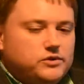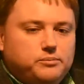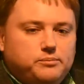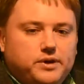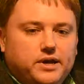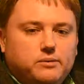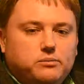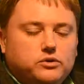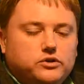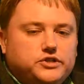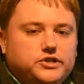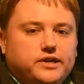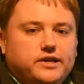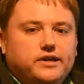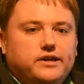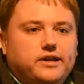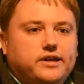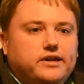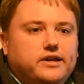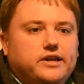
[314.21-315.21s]
be able to
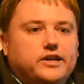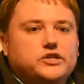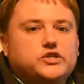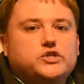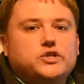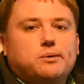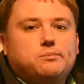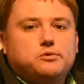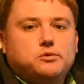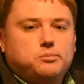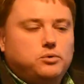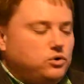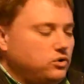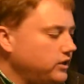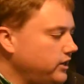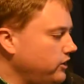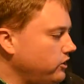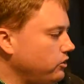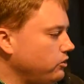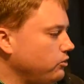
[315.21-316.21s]
get an acceptable
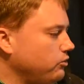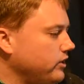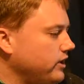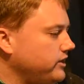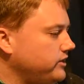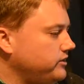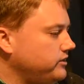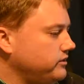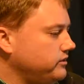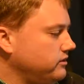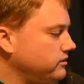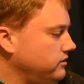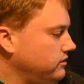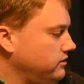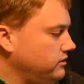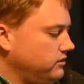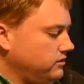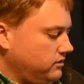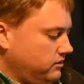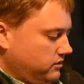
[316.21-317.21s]
error rate
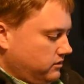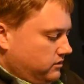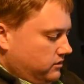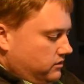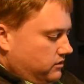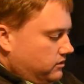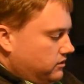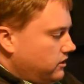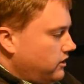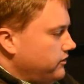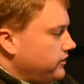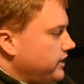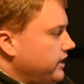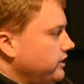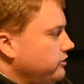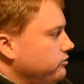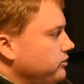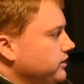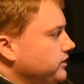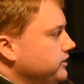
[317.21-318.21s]
on the
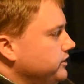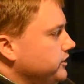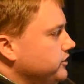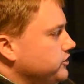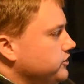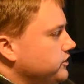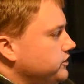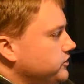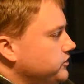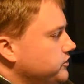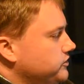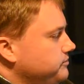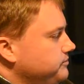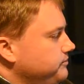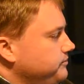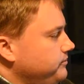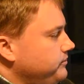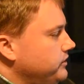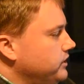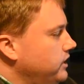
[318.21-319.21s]
handwritten digits.
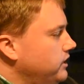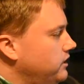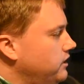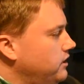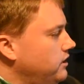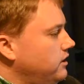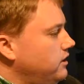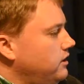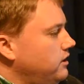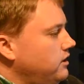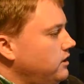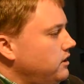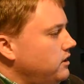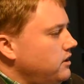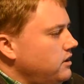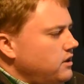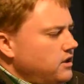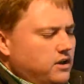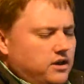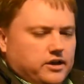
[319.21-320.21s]

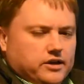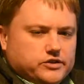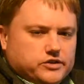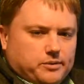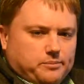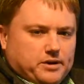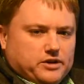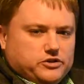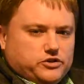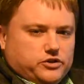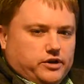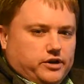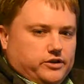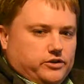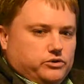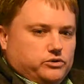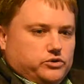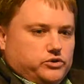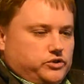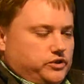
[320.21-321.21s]
As I mentioned, I
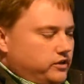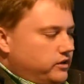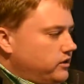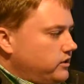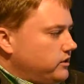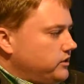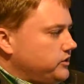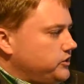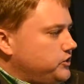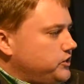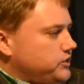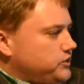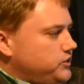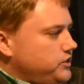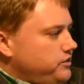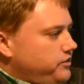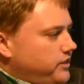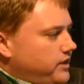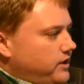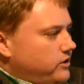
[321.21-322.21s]
used
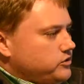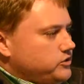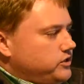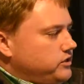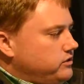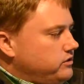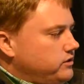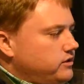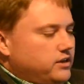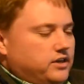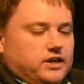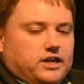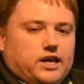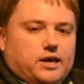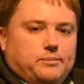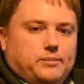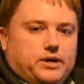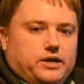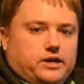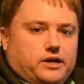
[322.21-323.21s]
60,000
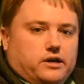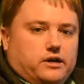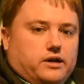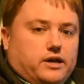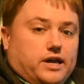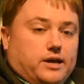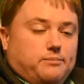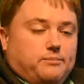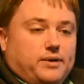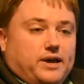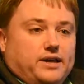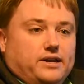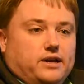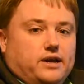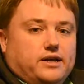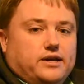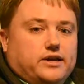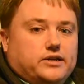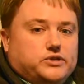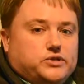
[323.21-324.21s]

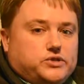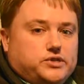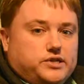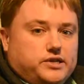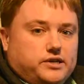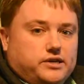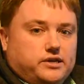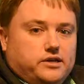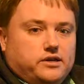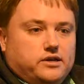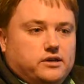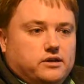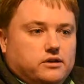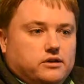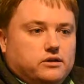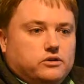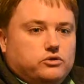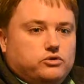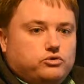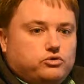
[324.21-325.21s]
MNIST
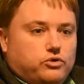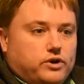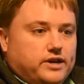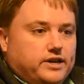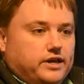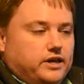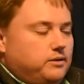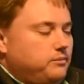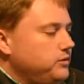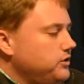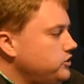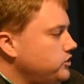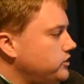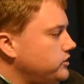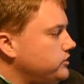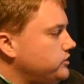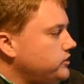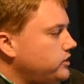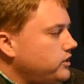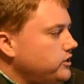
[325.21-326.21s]
training
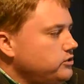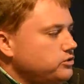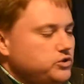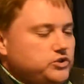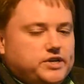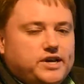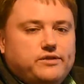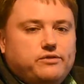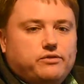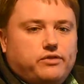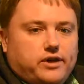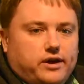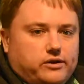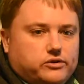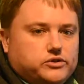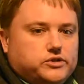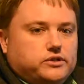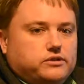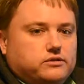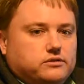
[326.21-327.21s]
images, and I used
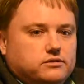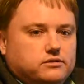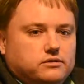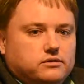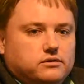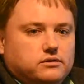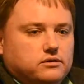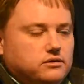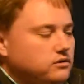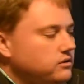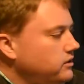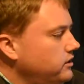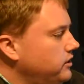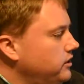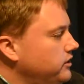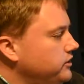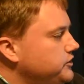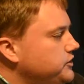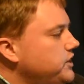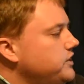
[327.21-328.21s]
10,000
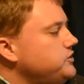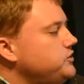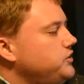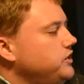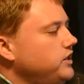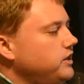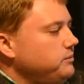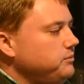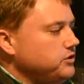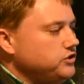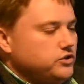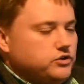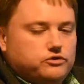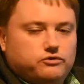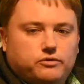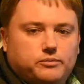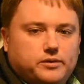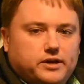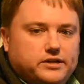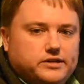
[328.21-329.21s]
testing images
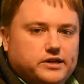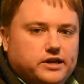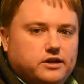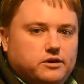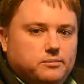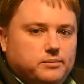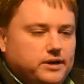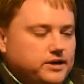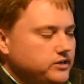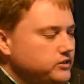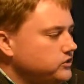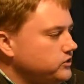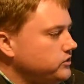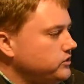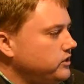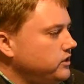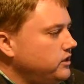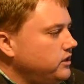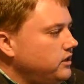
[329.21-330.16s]
from that database.